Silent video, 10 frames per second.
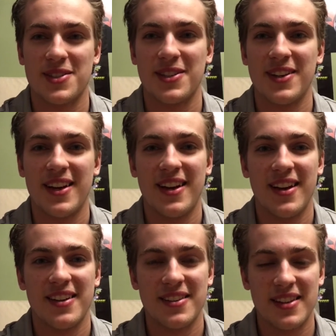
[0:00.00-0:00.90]
So
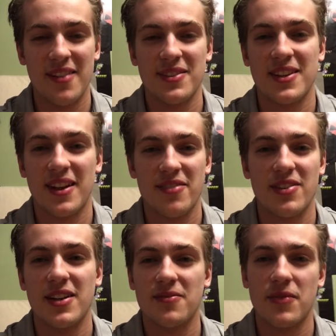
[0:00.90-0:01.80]
definitely a lot of
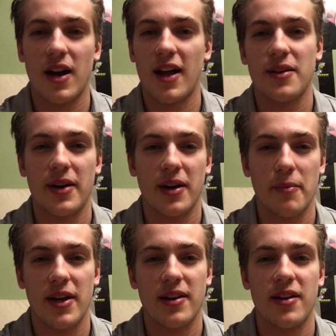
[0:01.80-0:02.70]
fun, highly
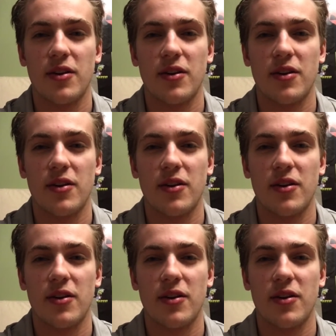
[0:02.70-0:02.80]
recommend.